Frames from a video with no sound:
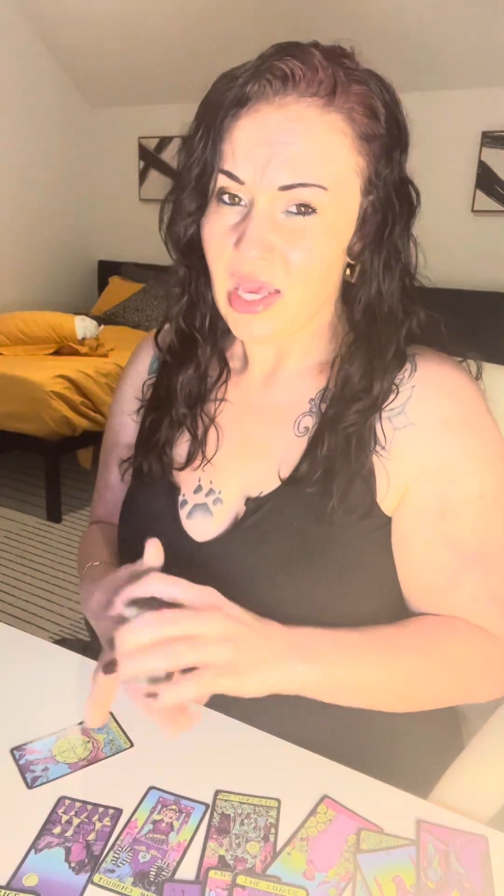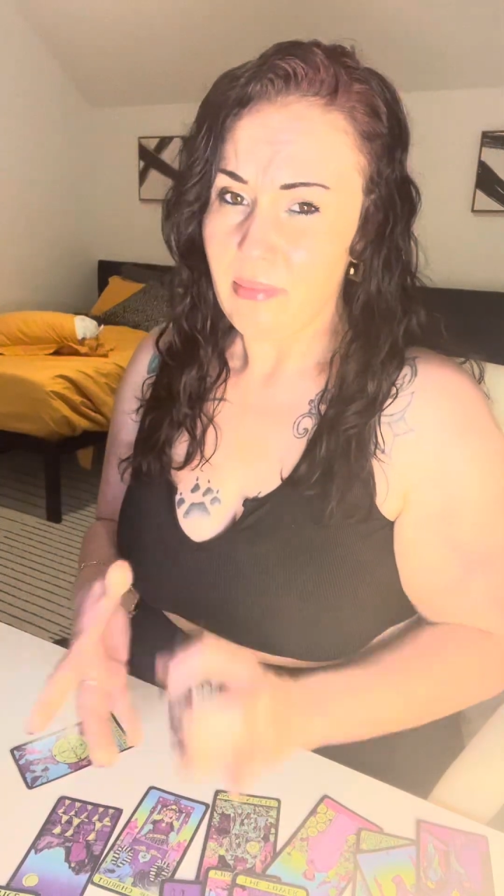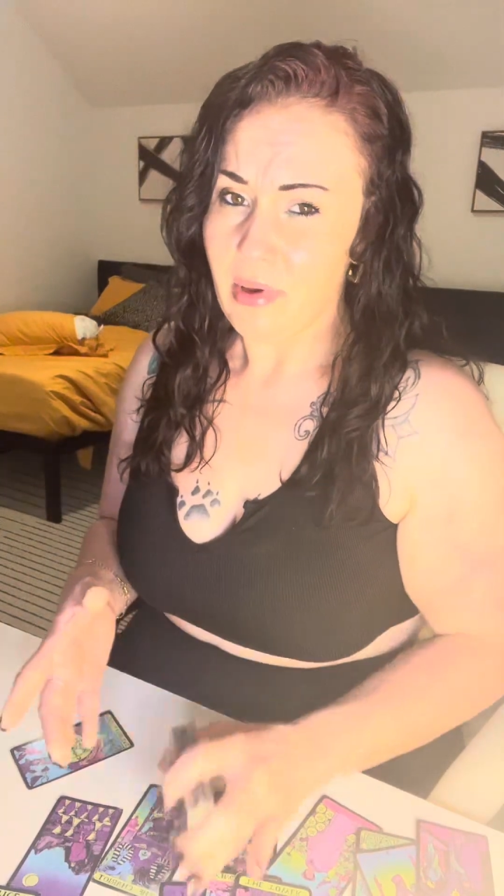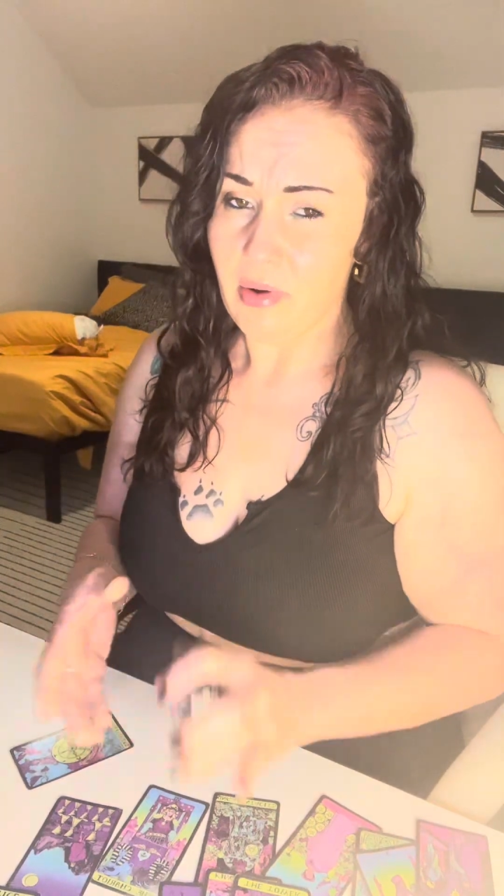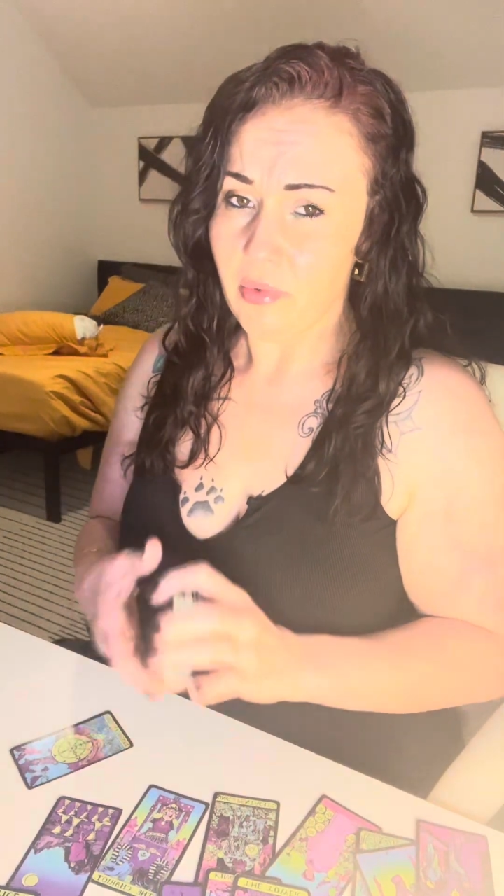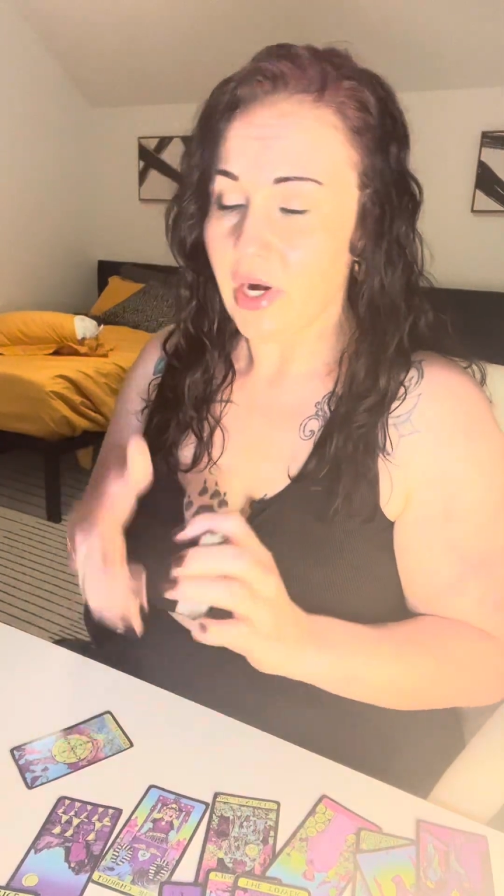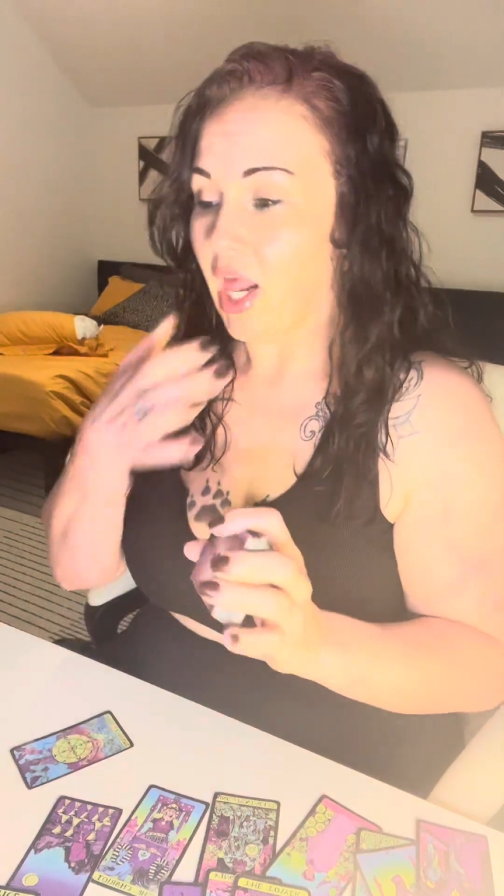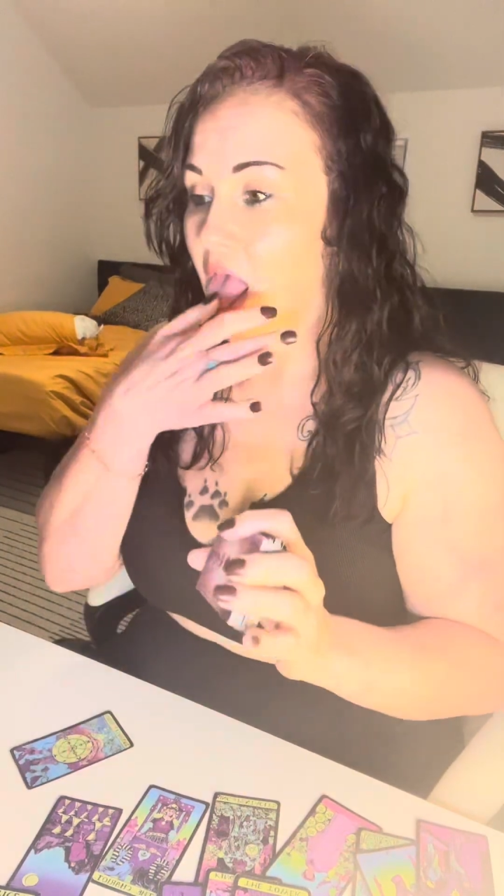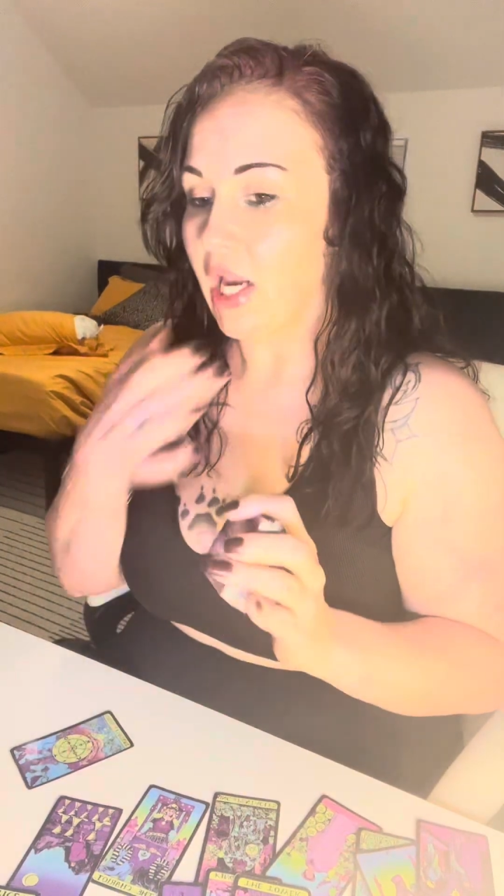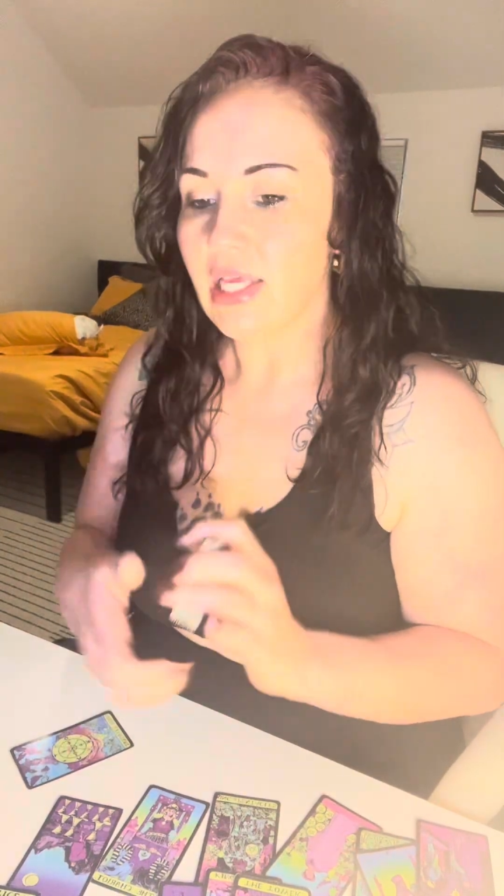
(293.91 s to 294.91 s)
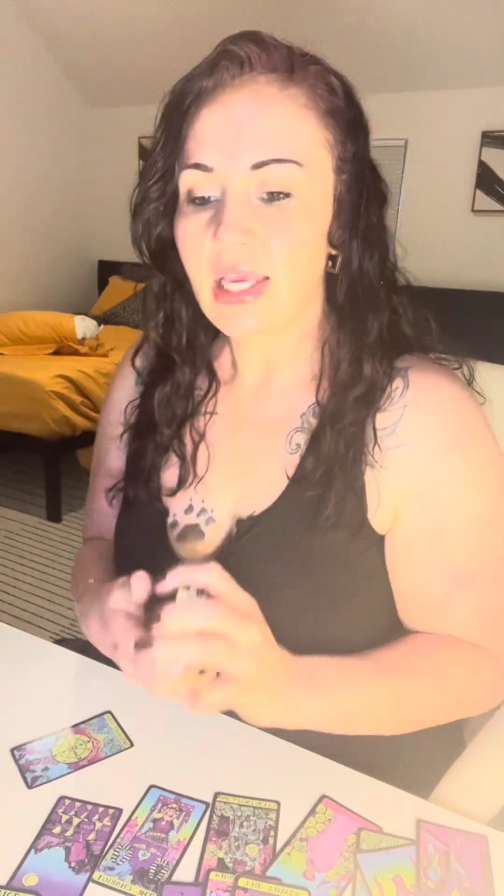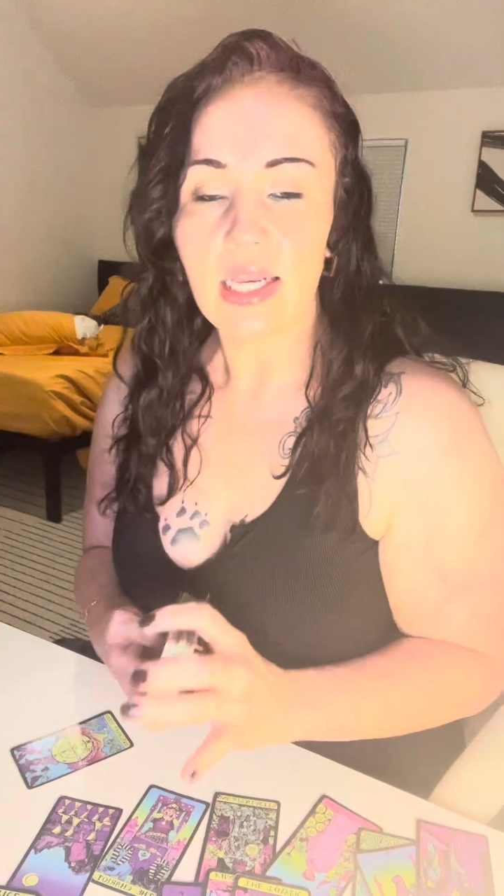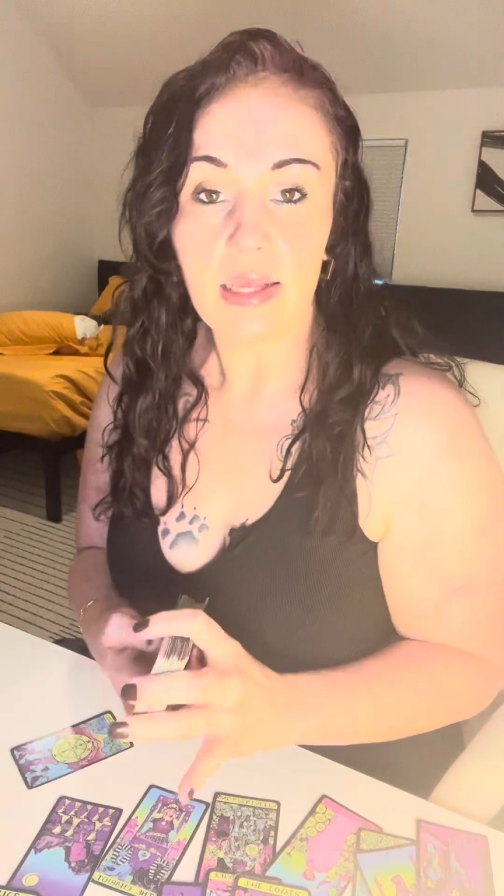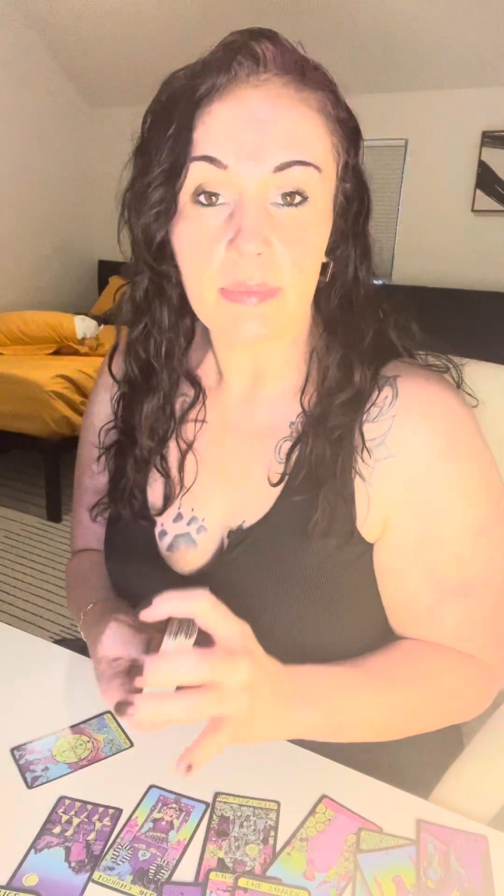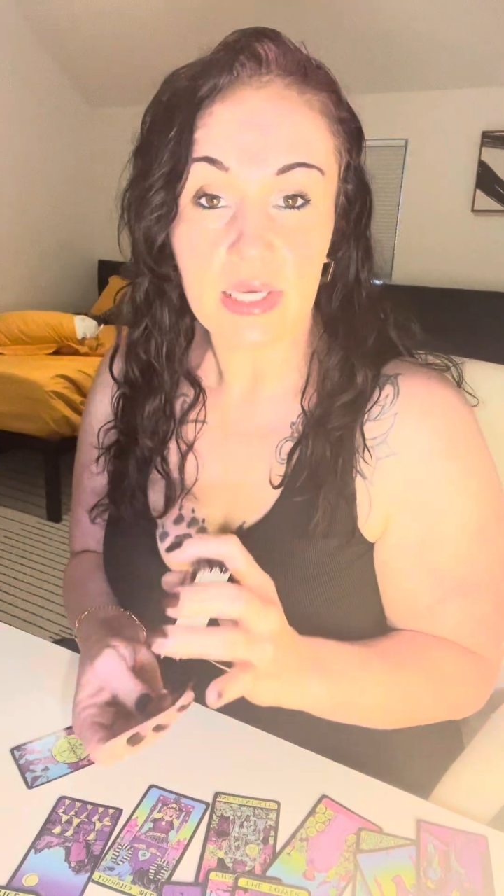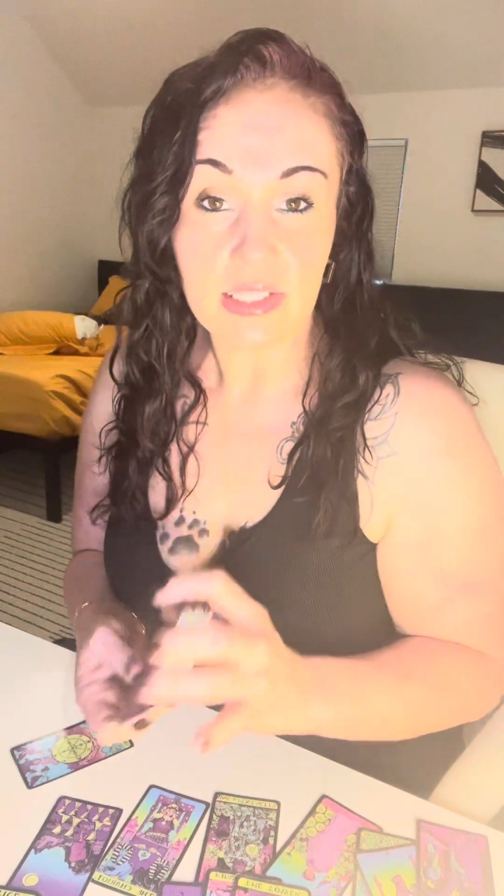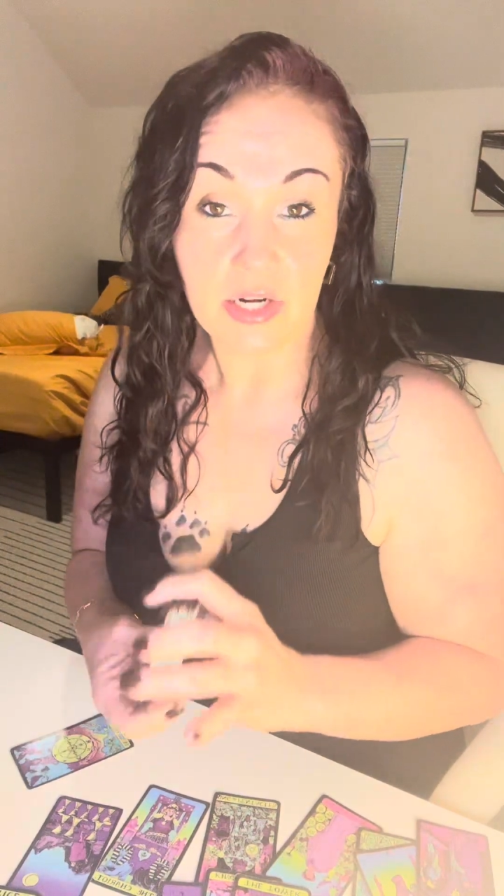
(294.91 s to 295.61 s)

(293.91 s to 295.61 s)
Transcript: But we're not taking it because